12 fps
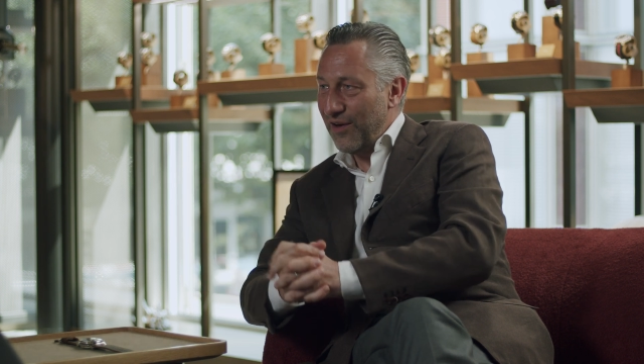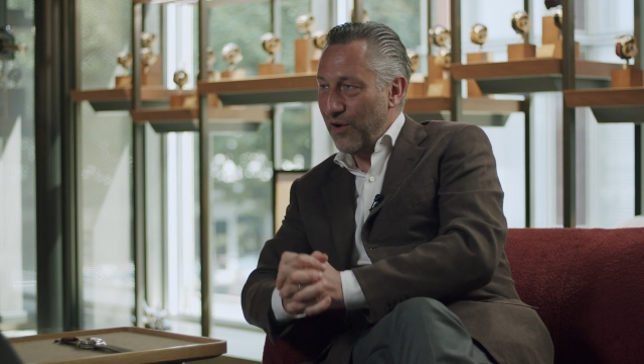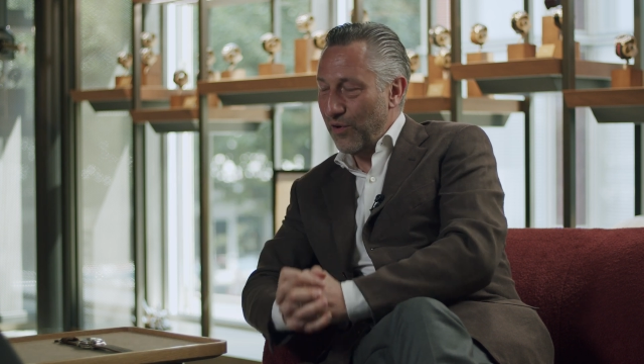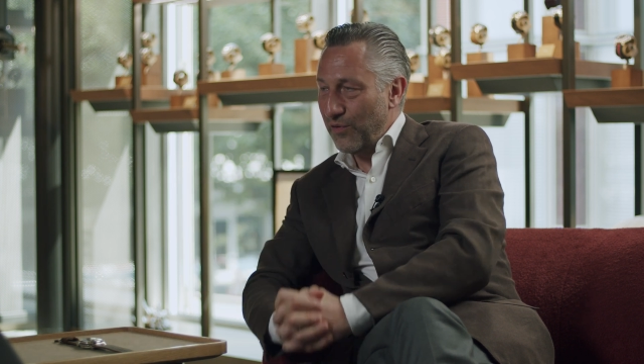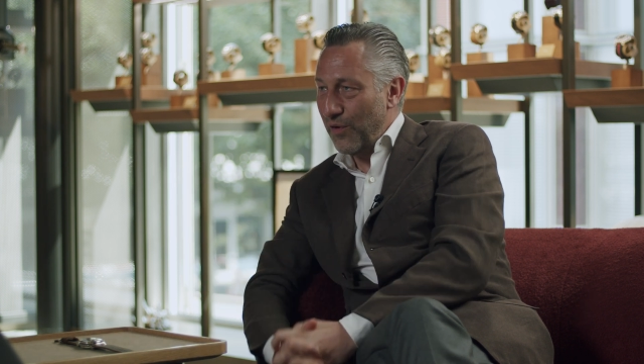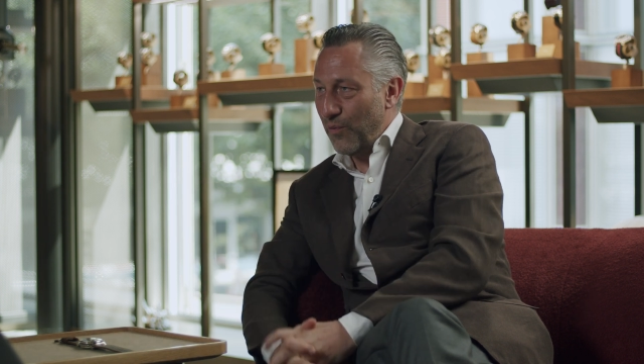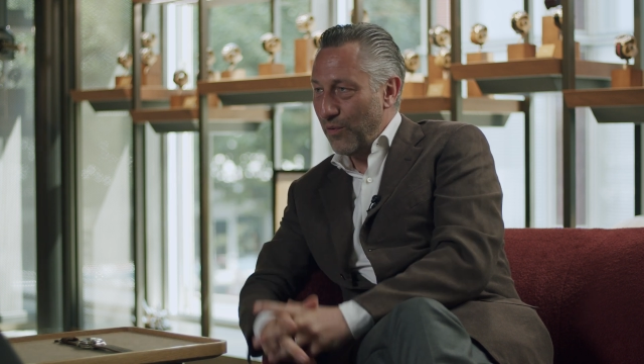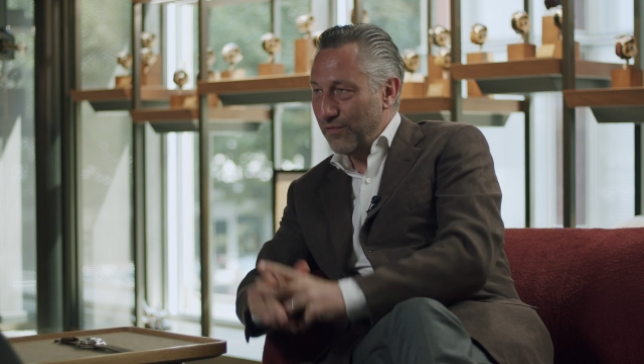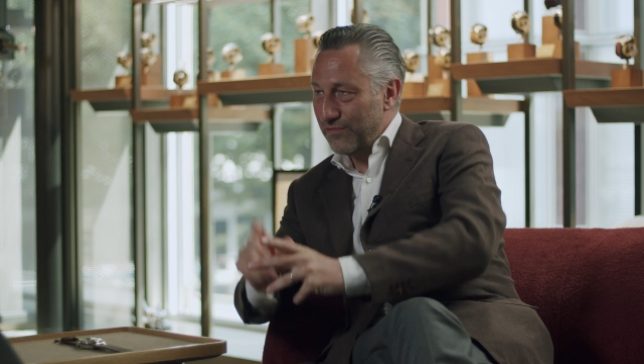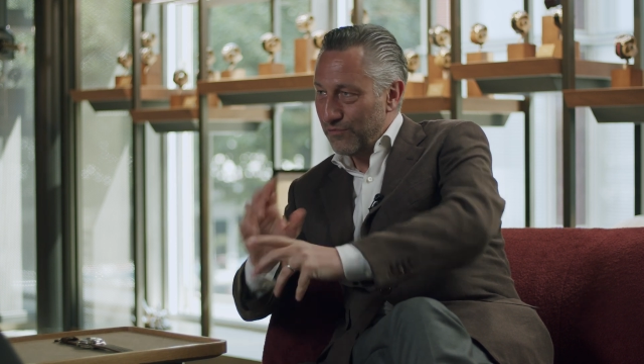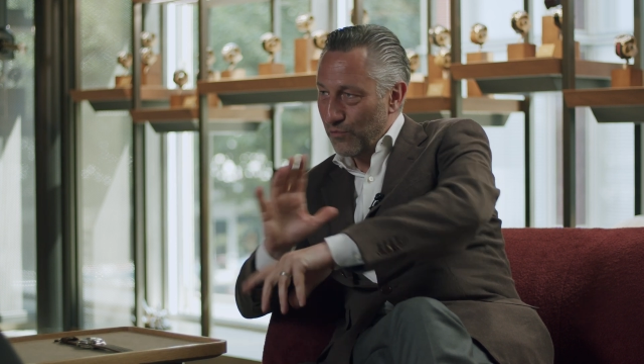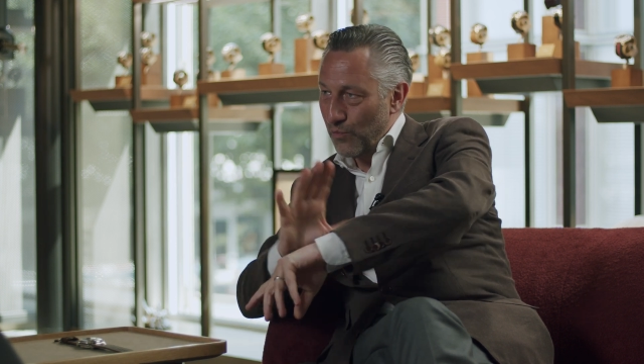on
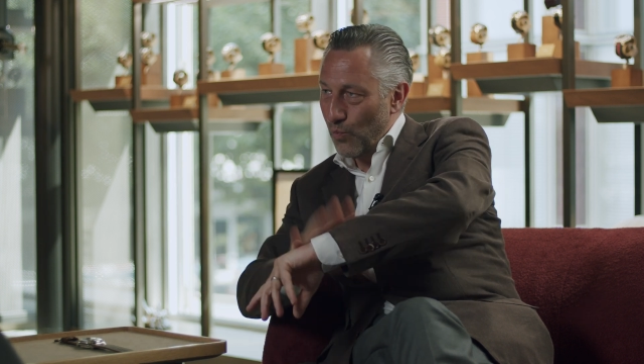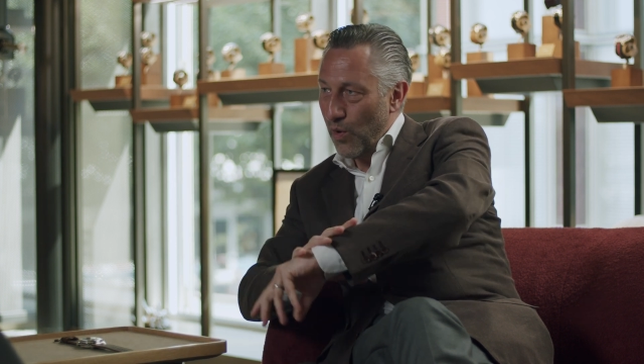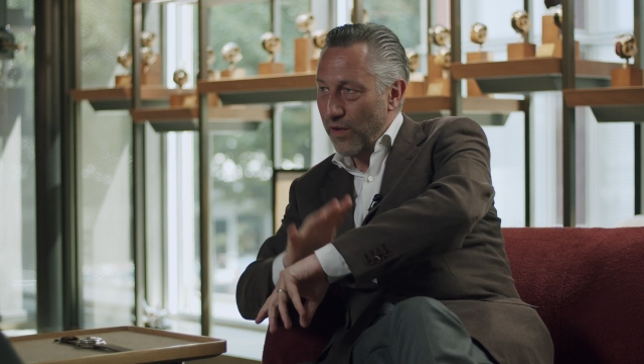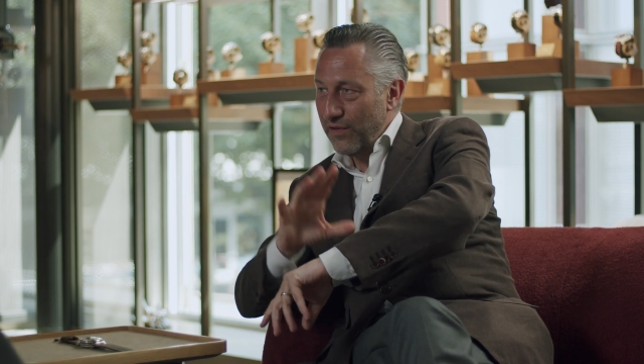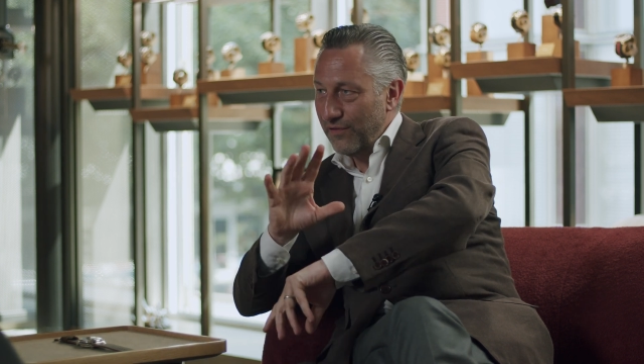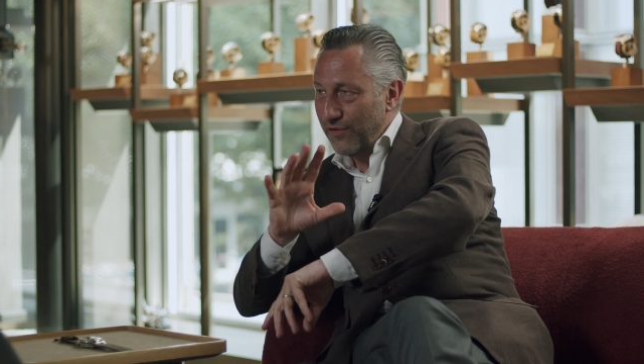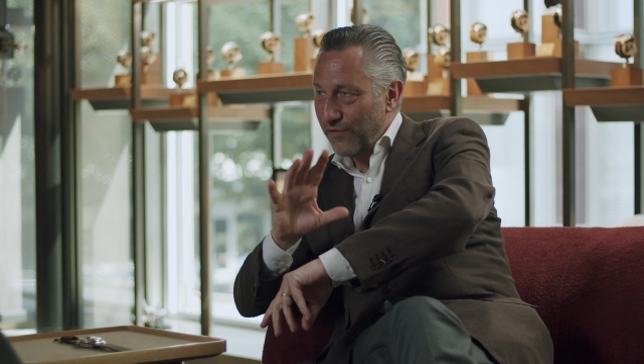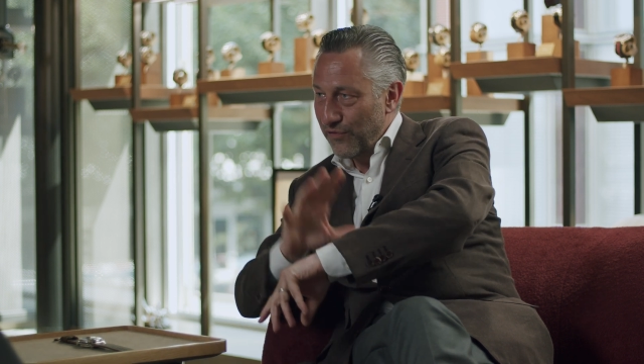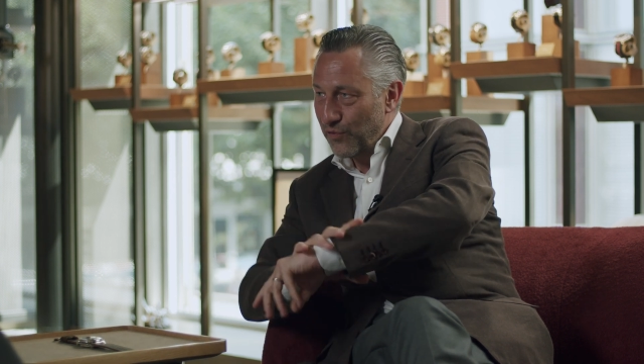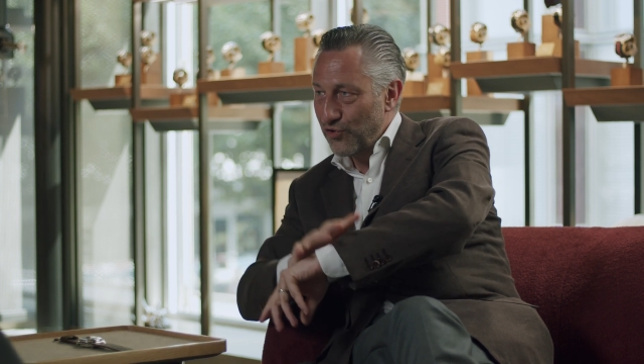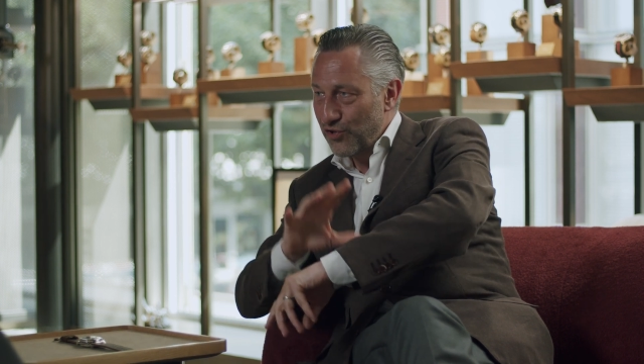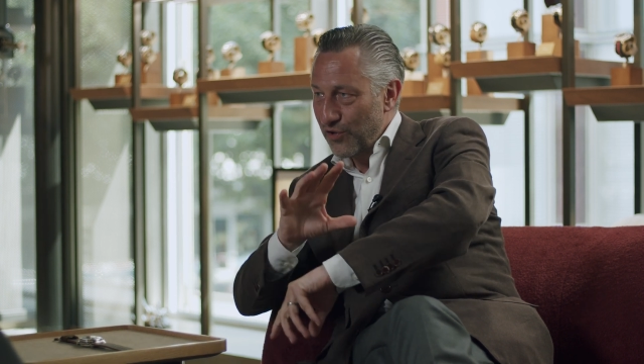one
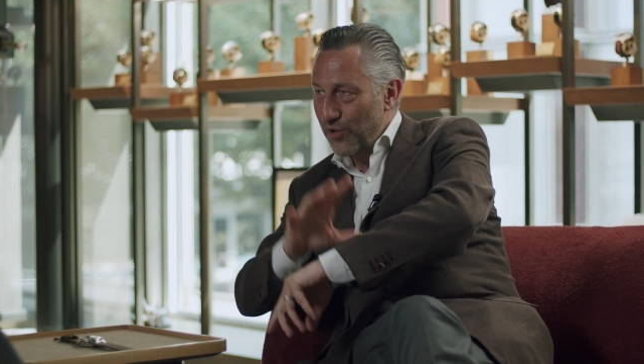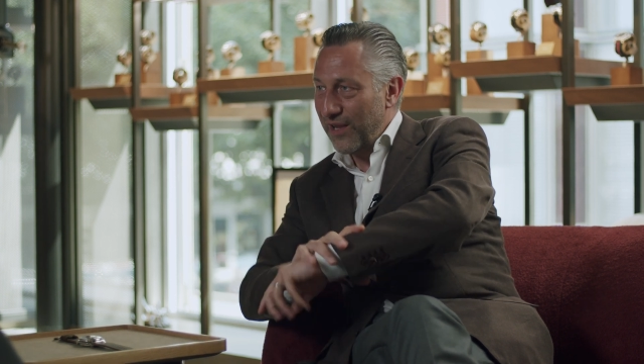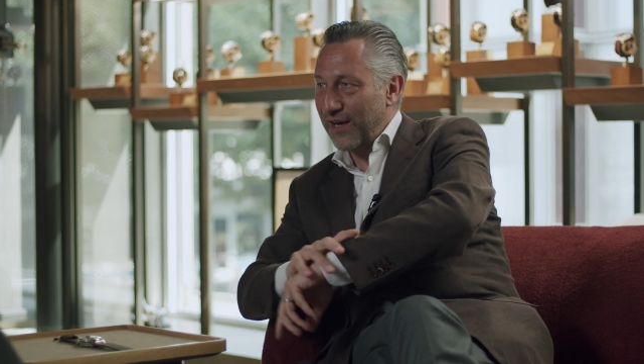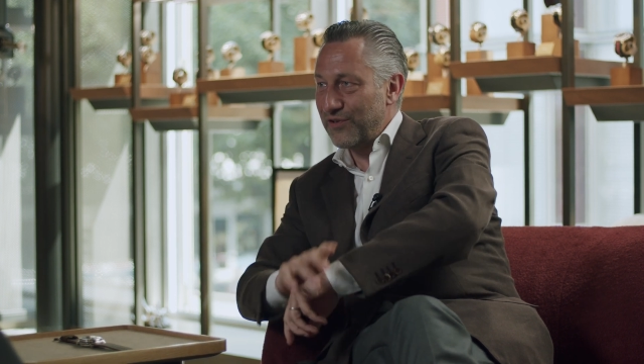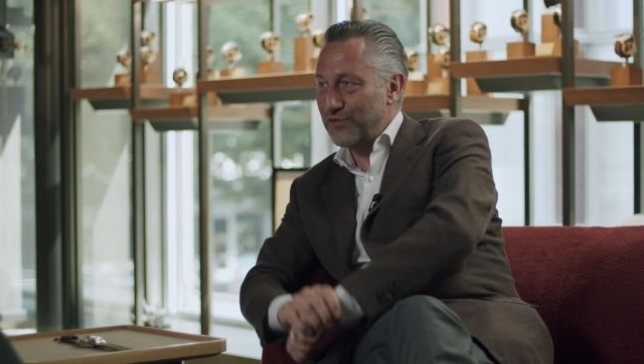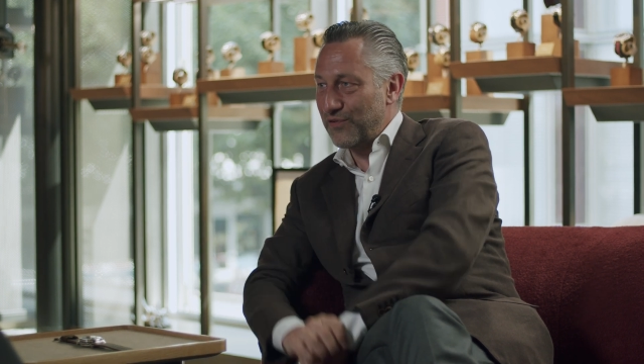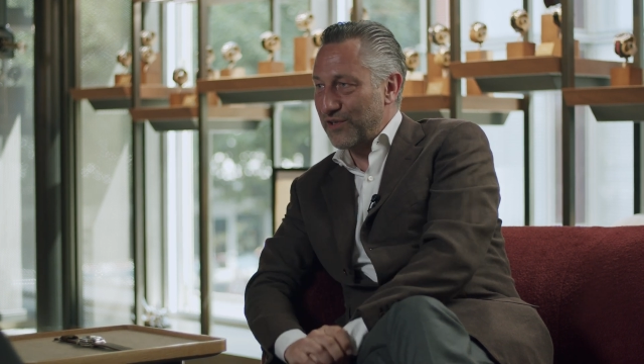future collector's